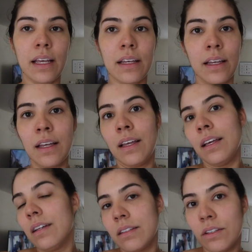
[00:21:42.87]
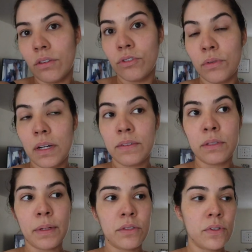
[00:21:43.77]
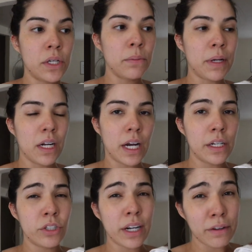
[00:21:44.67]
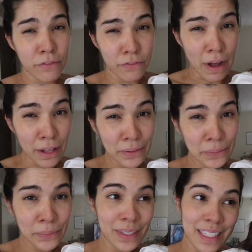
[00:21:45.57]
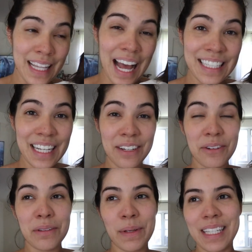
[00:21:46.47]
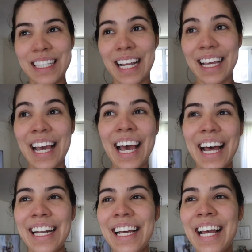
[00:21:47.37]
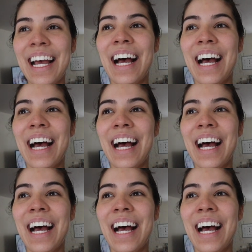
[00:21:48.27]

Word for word: Like, you know, do whatever's best for you. But I kind of try to follow that schedule as best as I can.